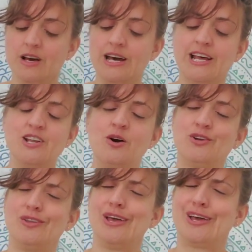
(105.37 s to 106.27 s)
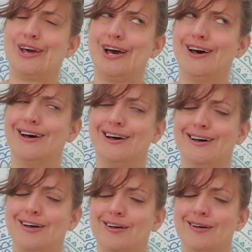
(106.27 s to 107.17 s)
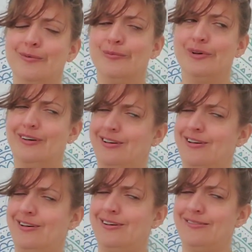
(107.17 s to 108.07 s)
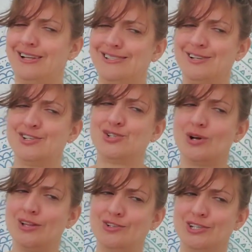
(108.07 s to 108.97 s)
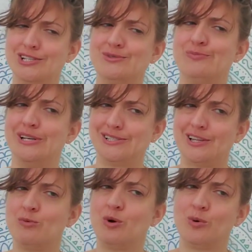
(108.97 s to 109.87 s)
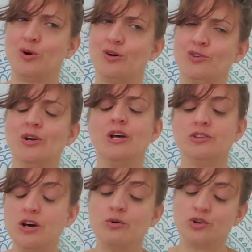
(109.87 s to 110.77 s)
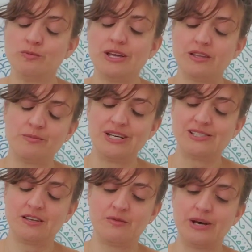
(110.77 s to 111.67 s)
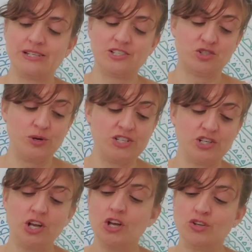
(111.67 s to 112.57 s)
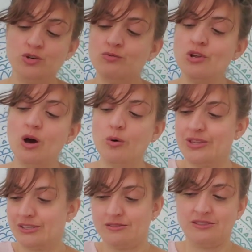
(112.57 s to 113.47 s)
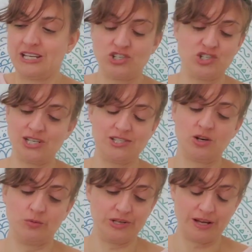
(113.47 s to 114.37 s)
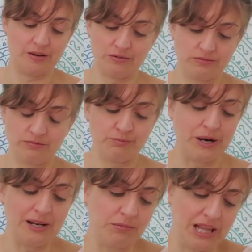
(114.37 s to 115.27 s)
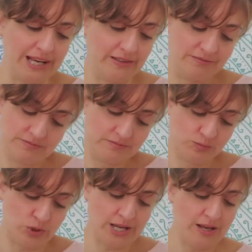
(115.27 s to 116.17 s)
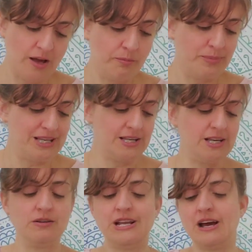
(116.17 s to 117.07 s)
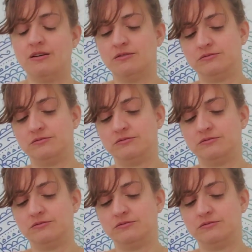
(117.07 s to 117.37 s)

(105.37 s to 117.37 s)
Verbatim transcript: And I know you're like, um, that's not astrology. That's basically what we're all doing. No, you're making the best out of the bad situation. You know that that shit is going down. Bottom line, right? Be here now.